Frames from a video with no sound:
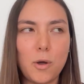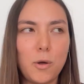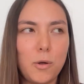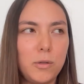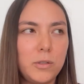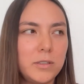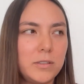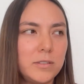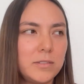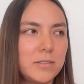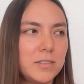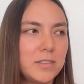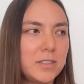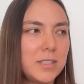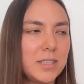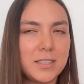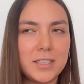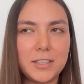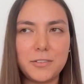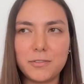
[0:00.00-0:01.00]
all
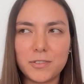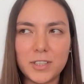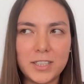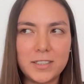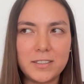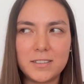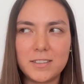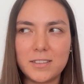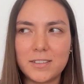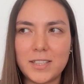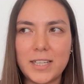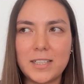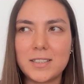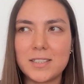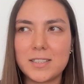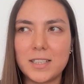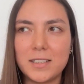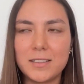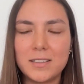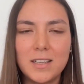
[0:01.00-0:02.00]
the different
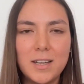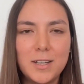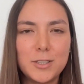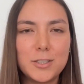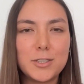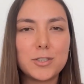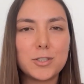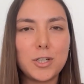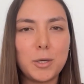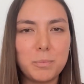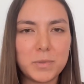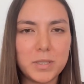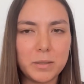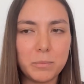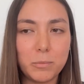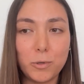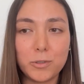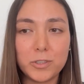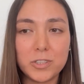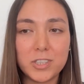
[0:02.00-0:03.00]
things that stop
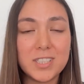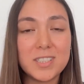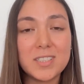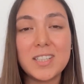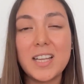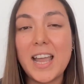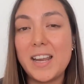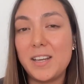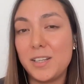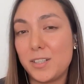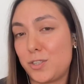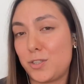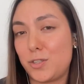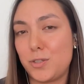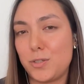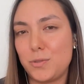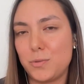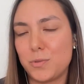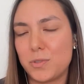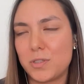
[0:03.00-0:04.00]
them, or just an
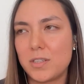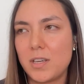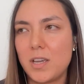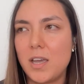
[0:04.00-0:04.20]
excuse.